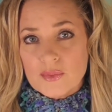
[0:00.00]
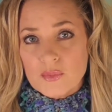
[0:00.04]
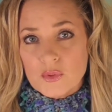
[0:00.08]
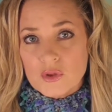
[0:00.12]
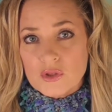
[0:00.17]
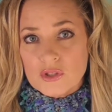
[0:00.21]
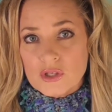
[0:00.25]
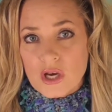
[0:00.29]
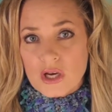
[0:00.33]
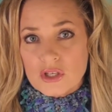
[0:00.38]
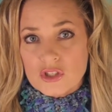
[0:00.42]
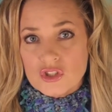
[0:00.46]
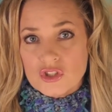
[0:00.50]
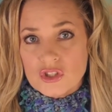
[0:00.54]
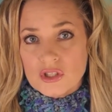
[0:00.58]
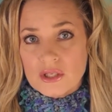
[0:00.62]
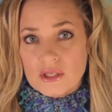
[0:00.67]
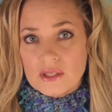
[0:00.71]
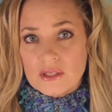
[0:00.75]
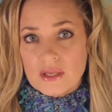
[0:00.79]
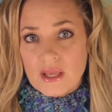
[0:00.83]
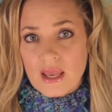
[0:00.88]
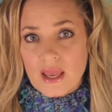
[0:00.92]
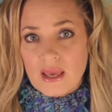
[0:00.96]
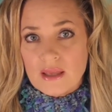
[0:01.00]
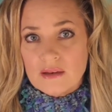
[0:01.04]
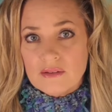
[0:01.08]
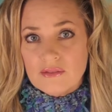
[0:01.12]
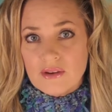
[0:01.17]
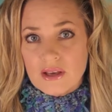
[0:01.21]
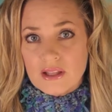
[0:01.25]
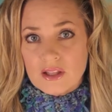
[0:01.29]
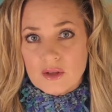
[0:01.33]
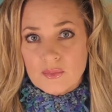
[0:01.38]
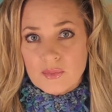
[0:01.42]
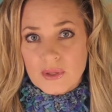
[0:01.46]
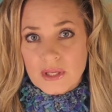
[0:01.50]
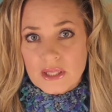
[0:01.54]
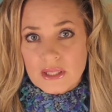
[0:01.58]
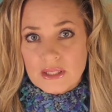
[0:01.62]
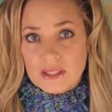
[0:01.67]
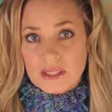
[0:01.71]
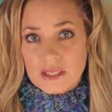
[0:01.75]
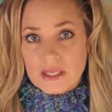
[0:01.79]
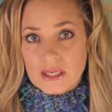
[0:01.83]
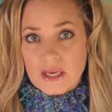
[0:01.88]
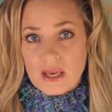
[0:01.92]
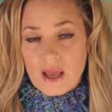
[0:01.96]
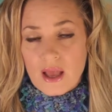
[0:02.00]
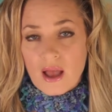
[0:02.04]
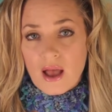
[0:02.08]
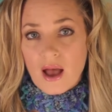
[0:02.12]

production and availability,